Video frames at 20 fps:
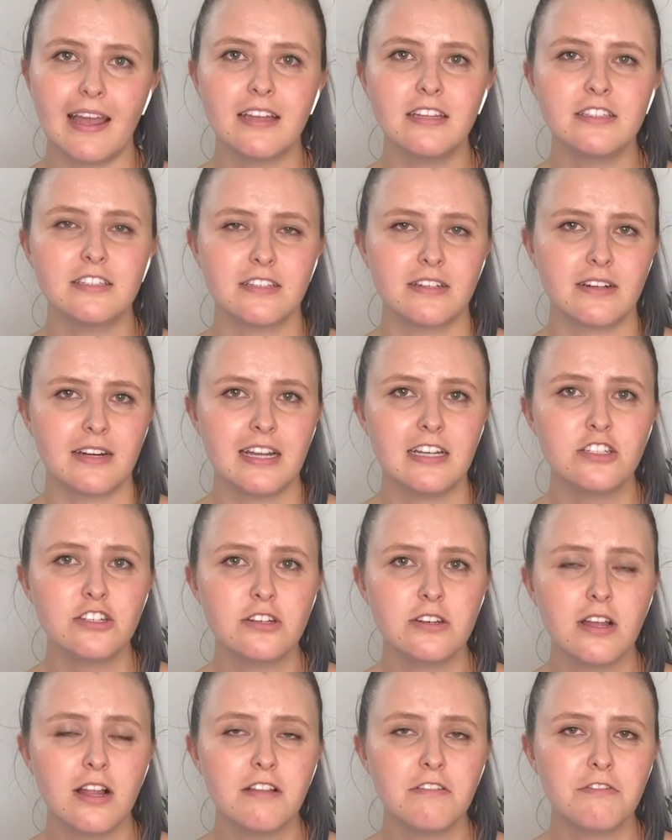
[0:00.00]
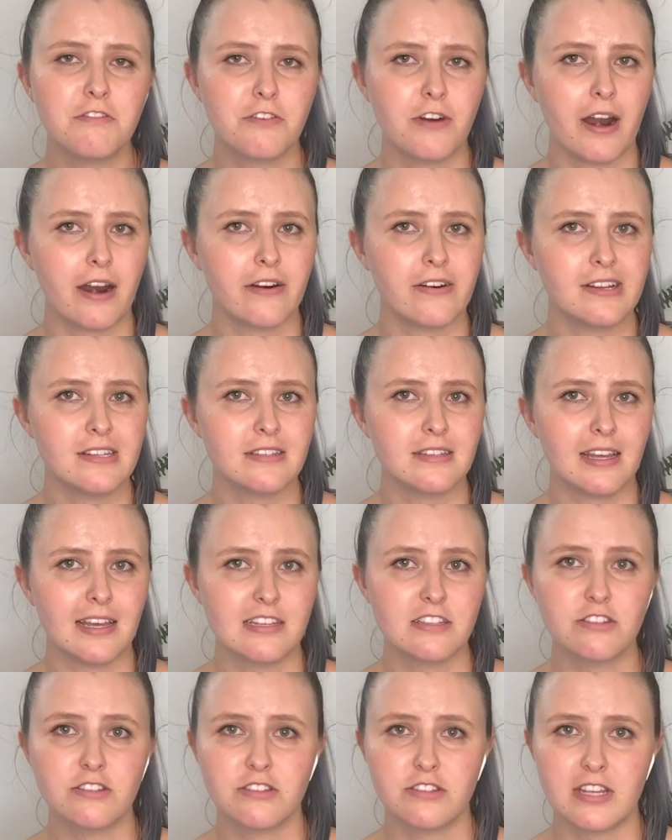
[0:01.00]
International Fragrance
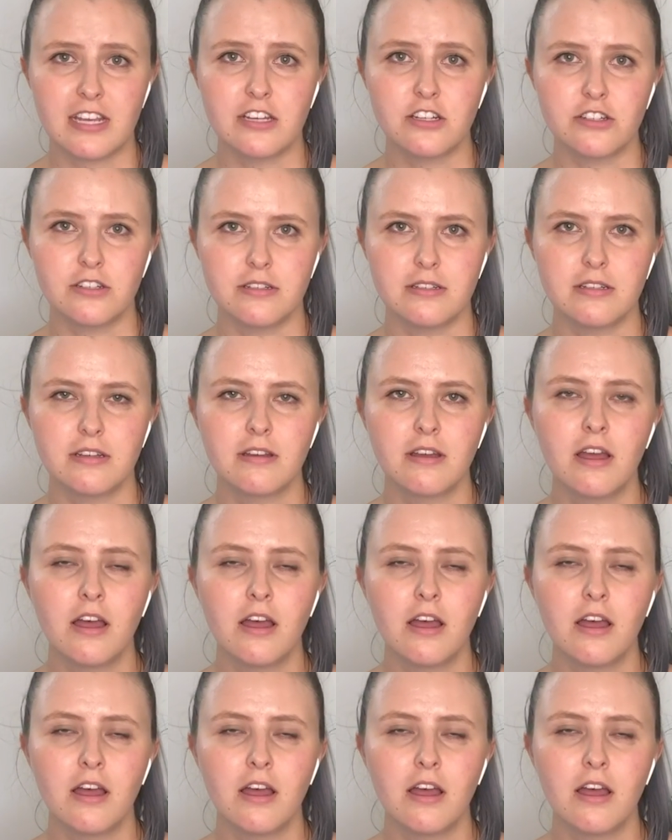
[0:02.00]
Association,